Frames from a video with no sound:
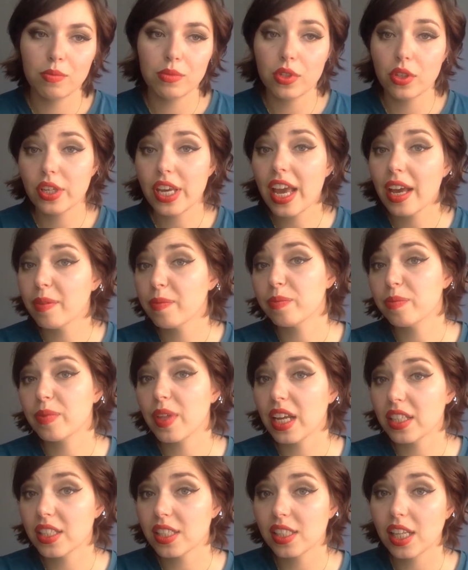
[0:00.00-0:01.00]
So yeah,
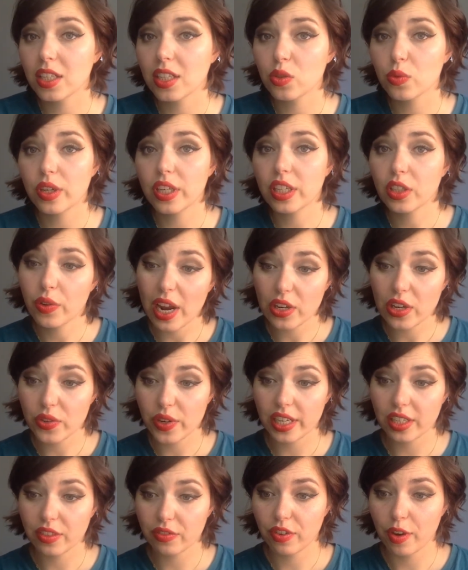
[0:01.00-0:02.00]
that's what I
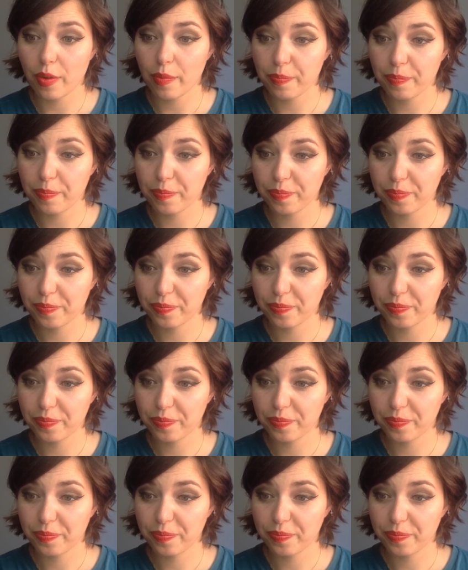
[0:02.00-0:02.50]
graduated from.